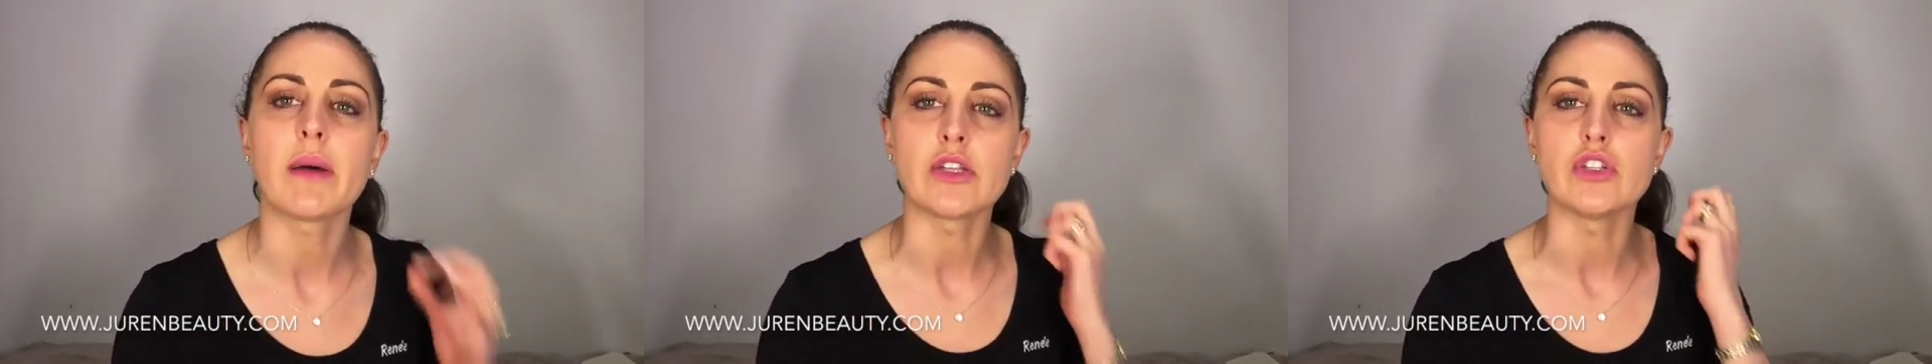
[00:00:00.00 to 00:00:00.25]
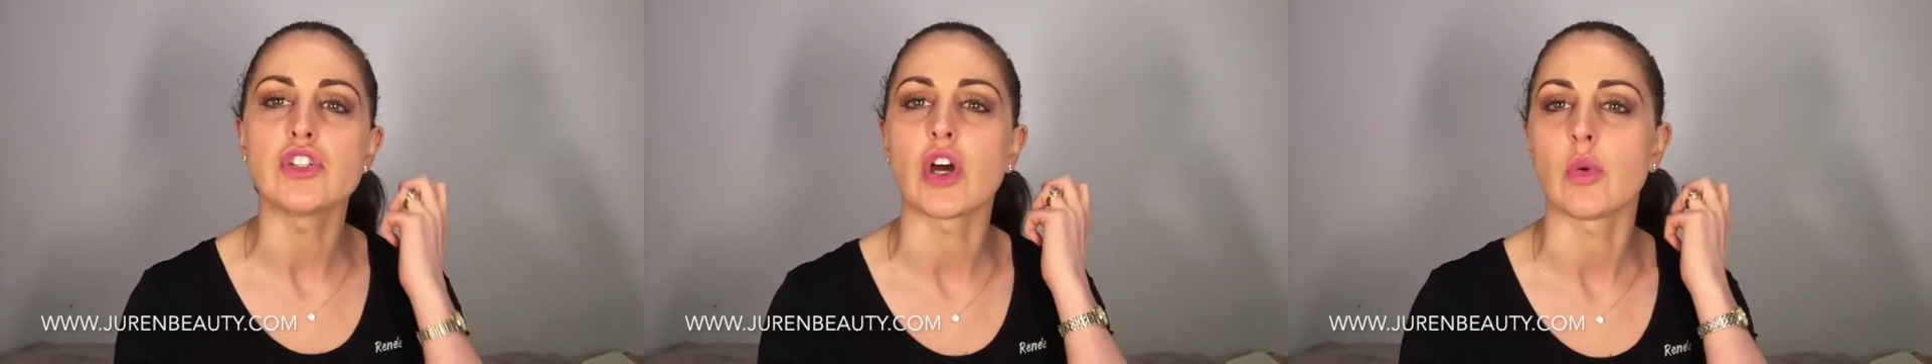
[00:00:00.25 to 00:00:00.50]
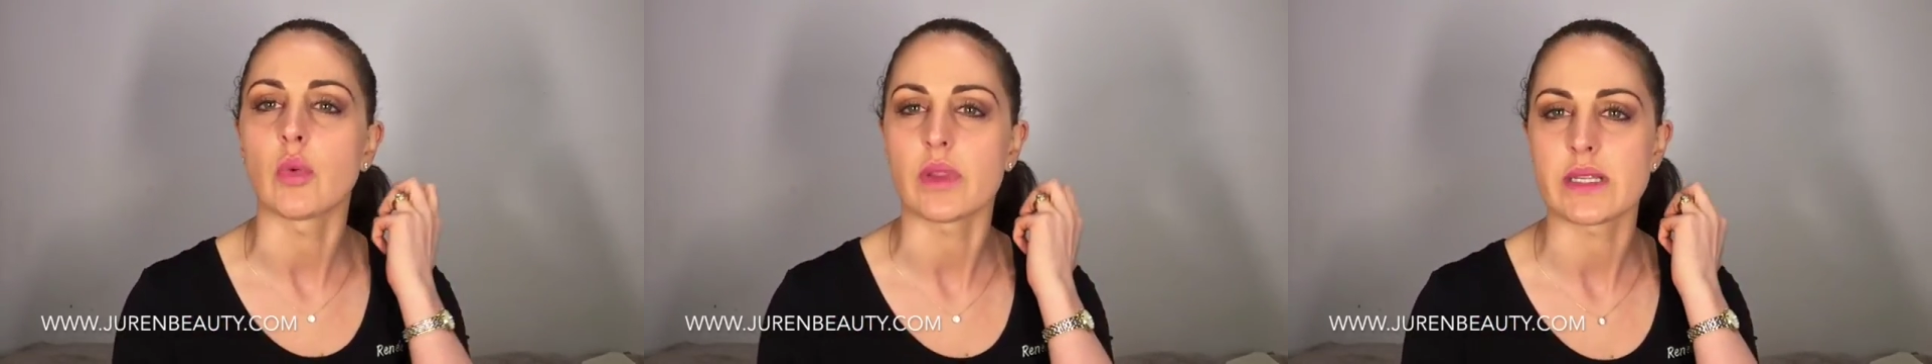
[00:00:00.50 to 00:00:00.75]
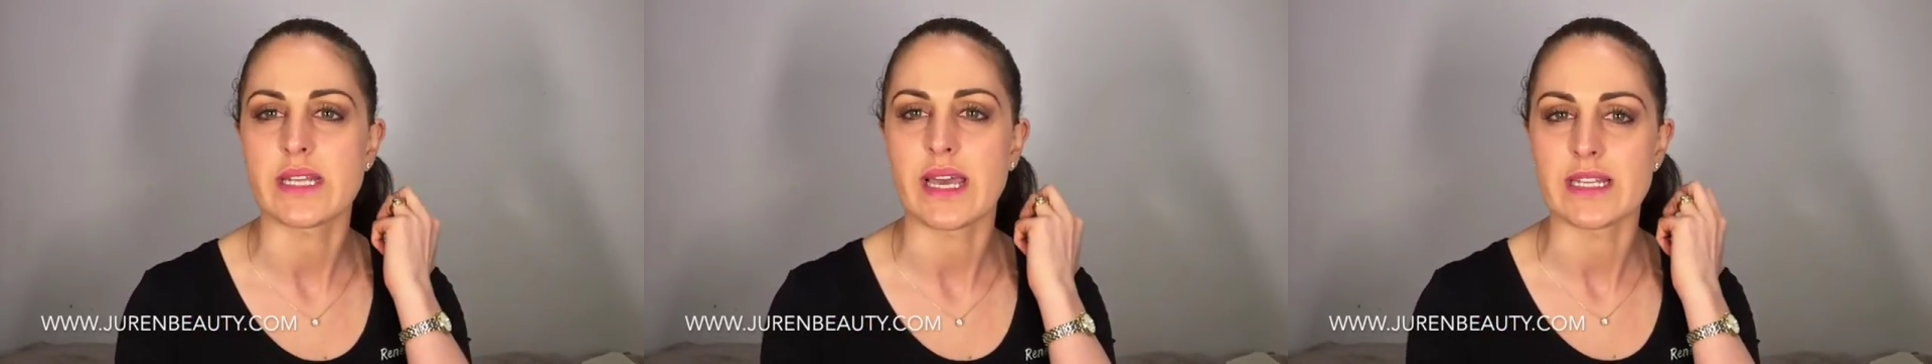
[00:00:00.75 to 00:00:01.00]
and you don't want
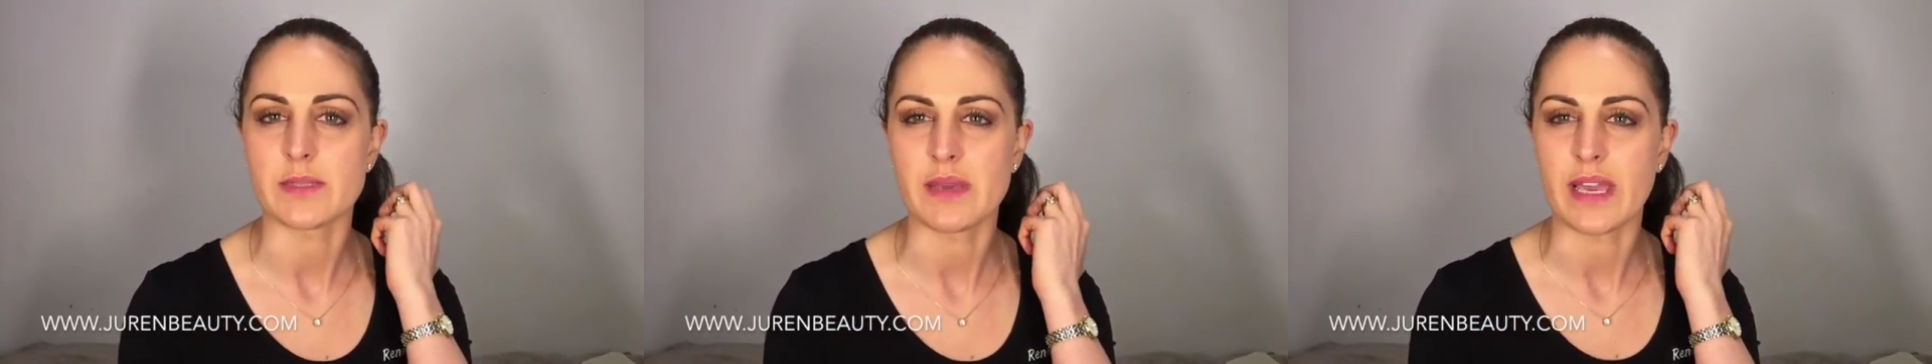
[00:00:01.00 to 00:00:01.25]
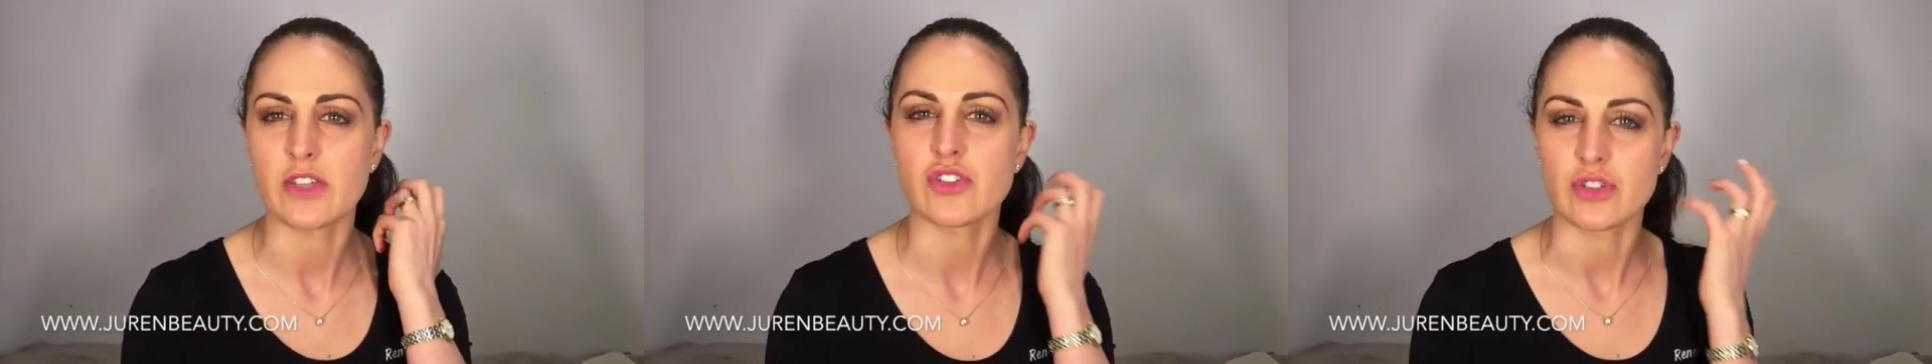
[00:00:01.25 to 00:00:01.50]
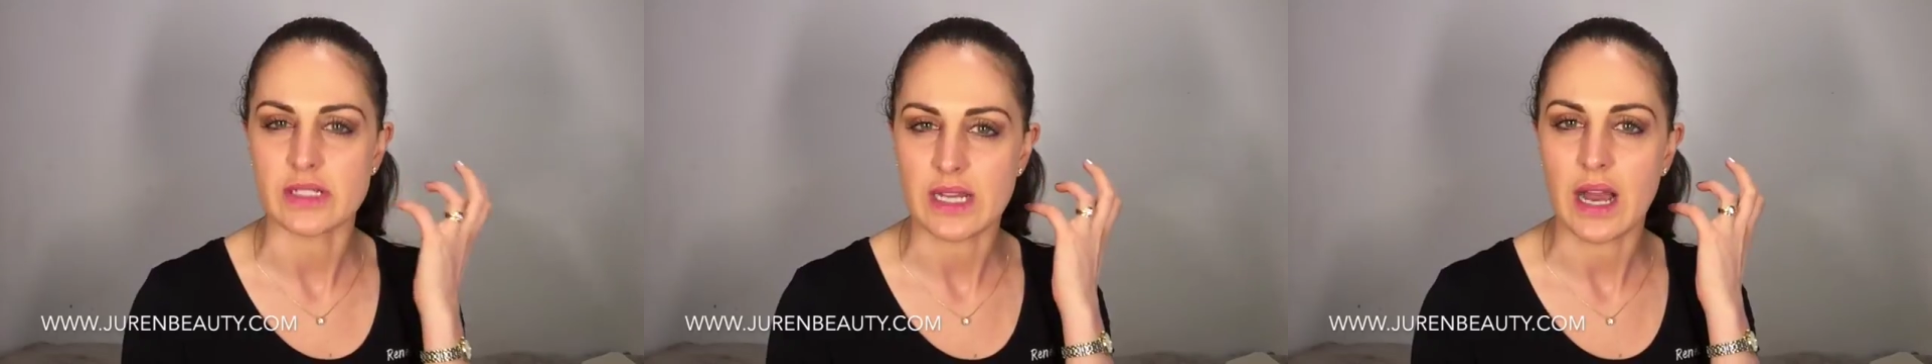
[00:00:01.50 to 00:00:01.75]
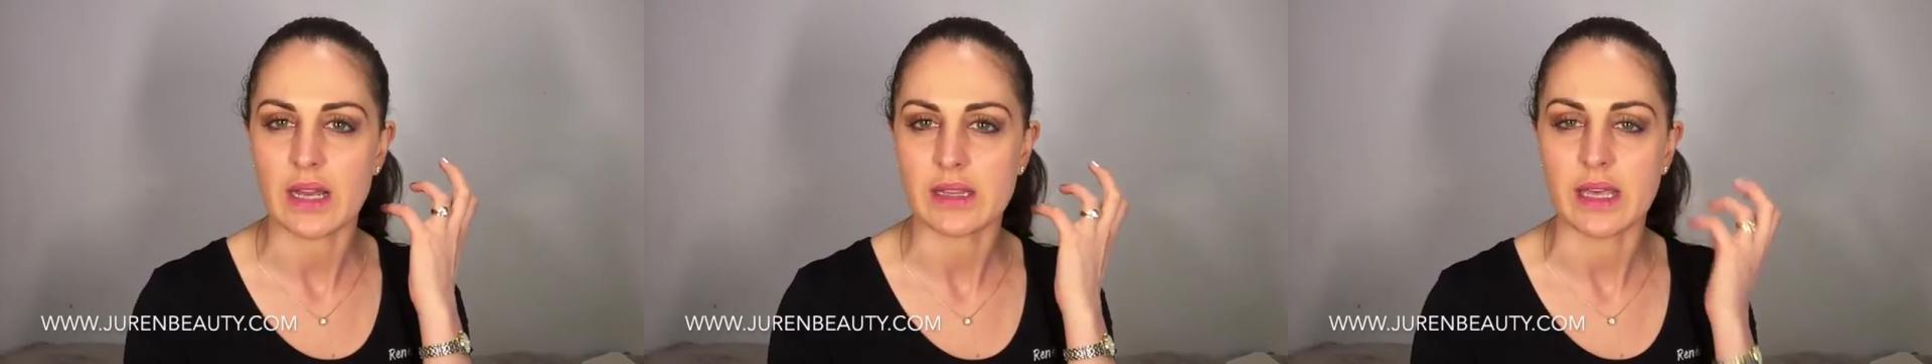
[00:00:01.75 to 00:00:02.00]
the tan to be extra
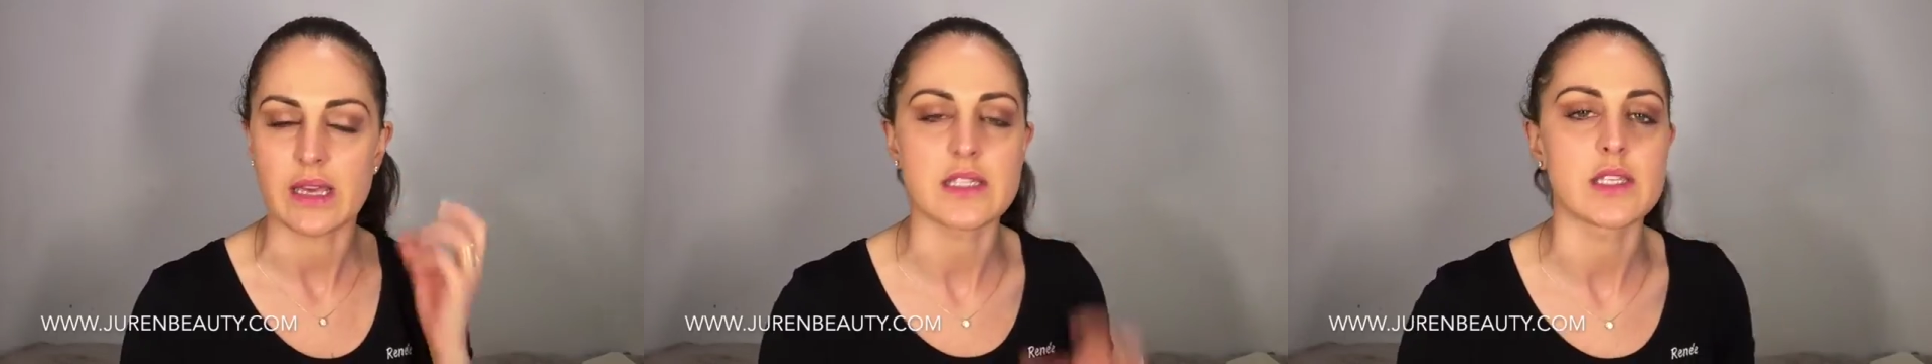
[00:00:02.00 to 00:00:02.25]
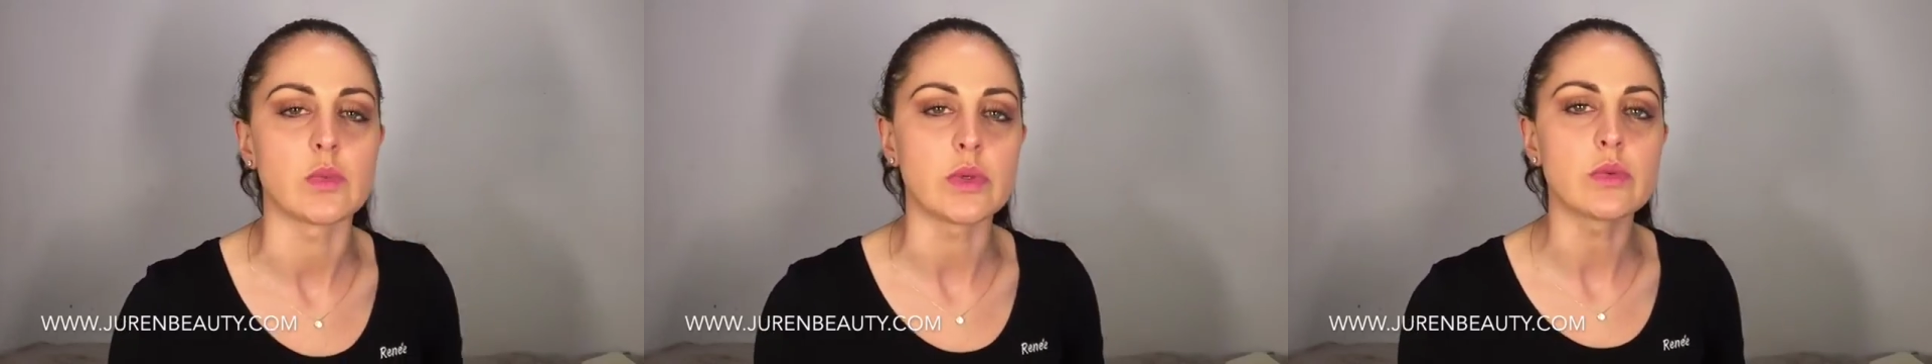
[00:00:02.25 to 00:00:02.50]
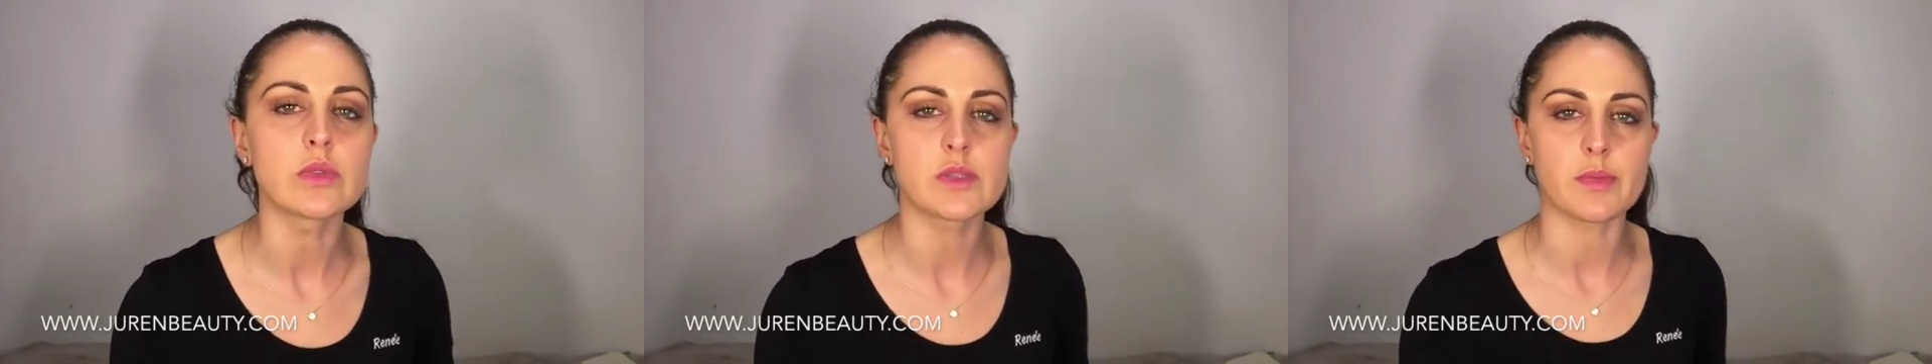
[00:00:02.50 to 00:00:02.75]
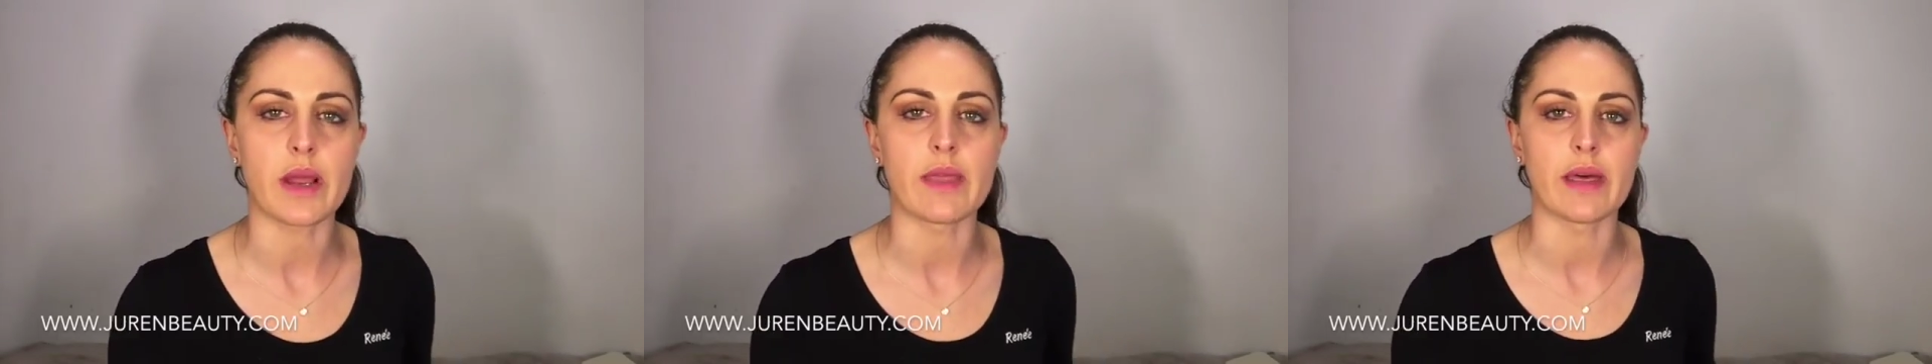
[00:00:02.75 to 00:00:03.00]
dark there. So we will
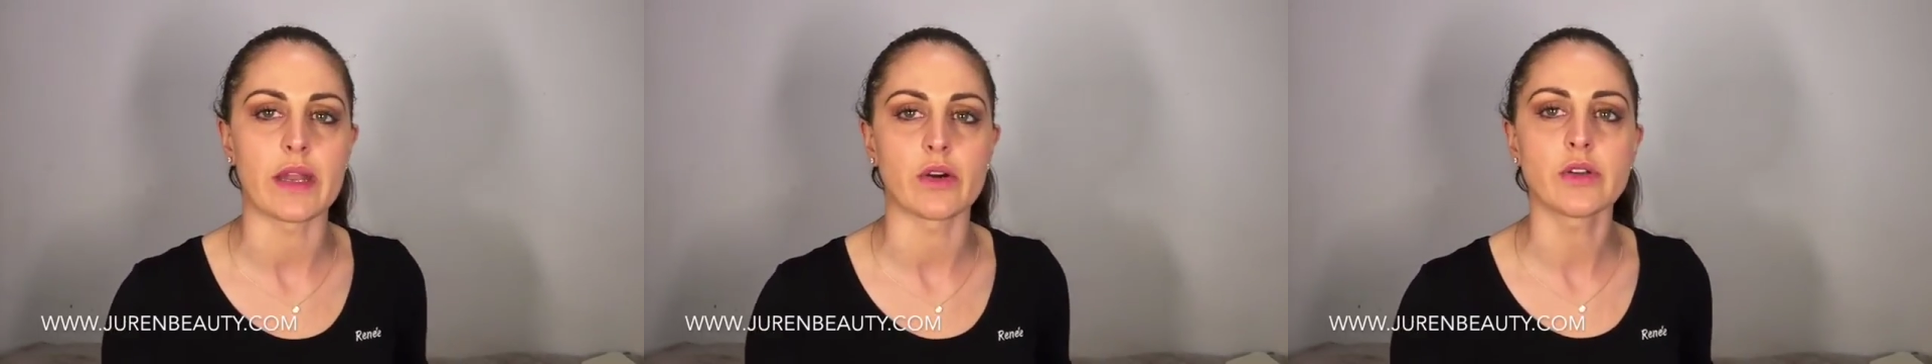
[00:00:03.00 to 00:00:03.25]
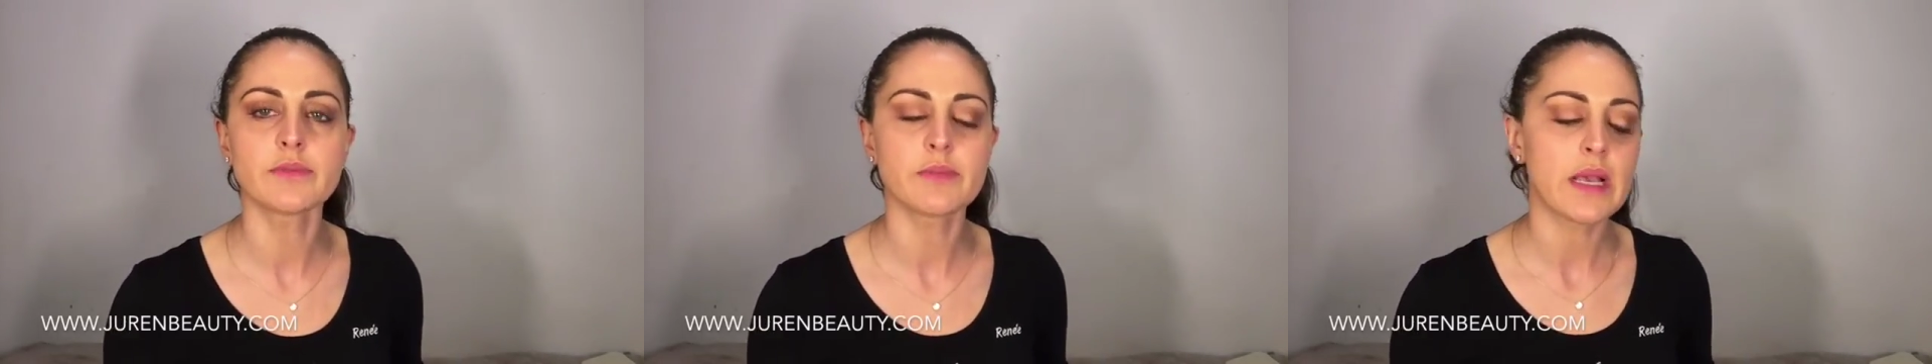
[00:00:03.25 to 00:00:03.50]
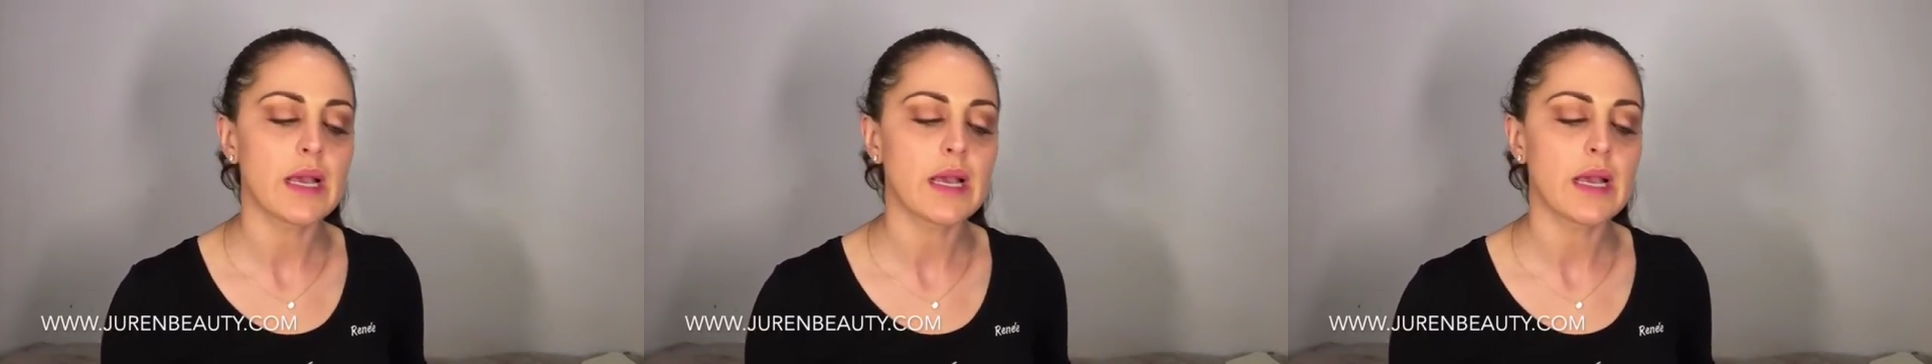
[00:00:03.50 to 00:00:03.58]
spray that on.